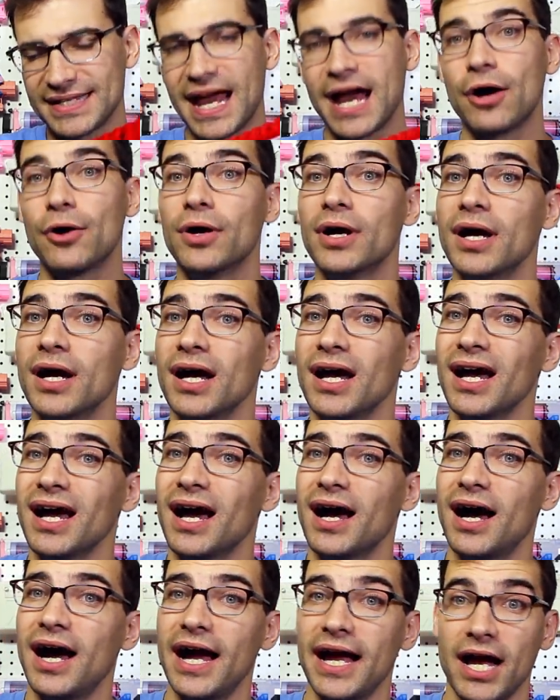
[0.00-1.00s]
Now,
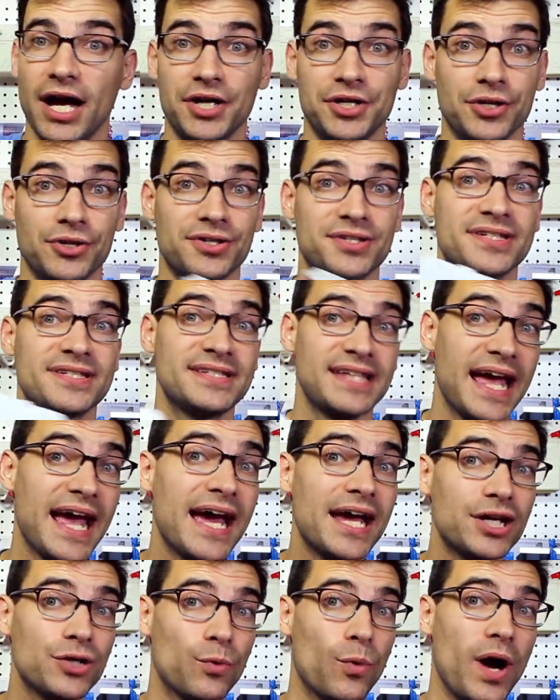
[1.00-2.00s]
I
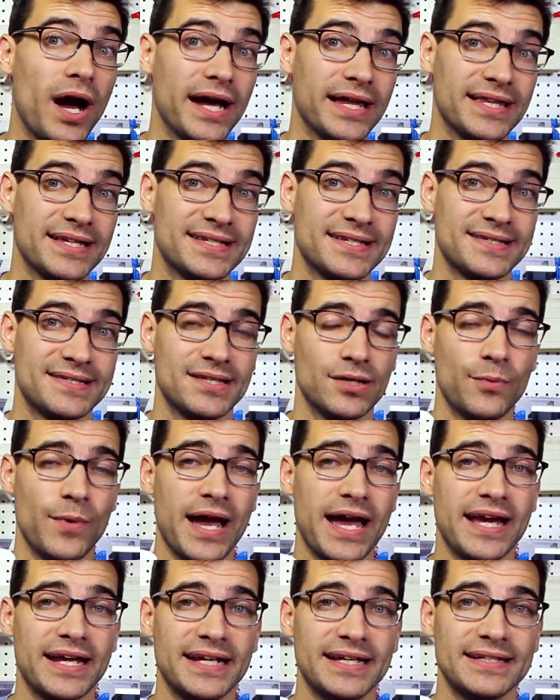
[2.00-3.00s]
understand why this is the
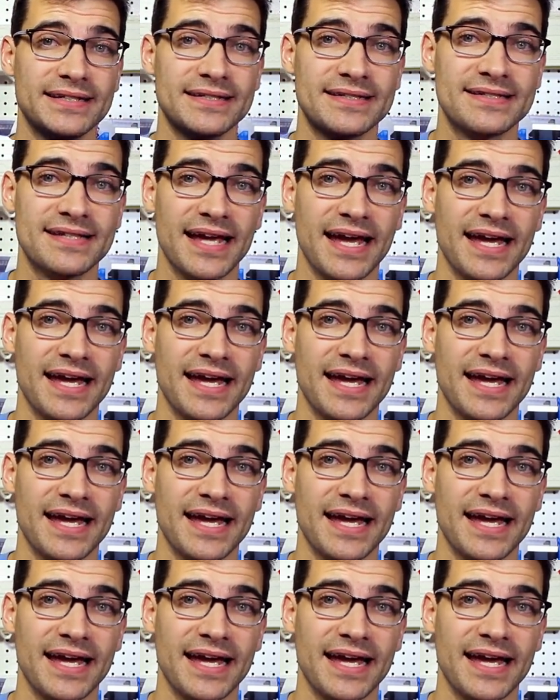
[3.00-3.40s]
way it is,